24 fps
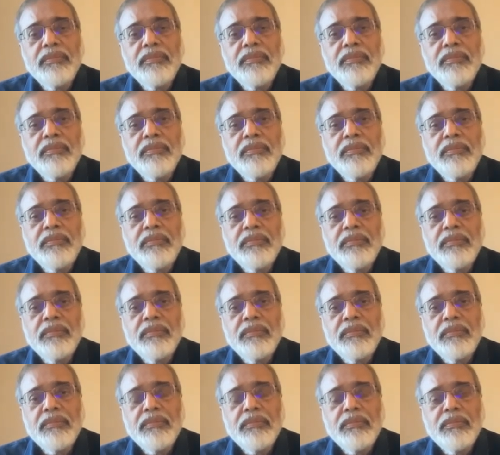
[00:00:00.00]

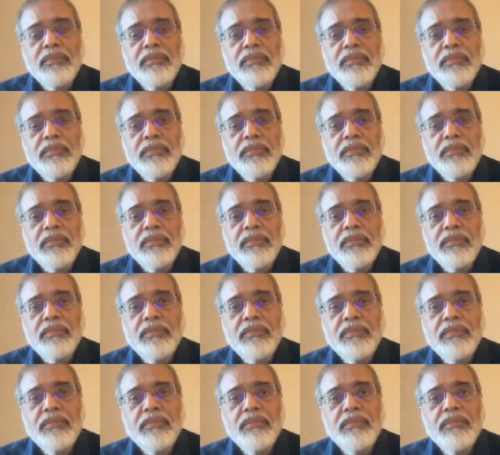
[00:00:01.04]

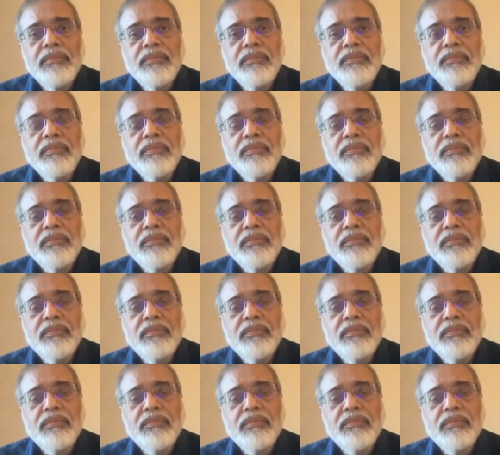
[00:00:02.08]
(not speaking)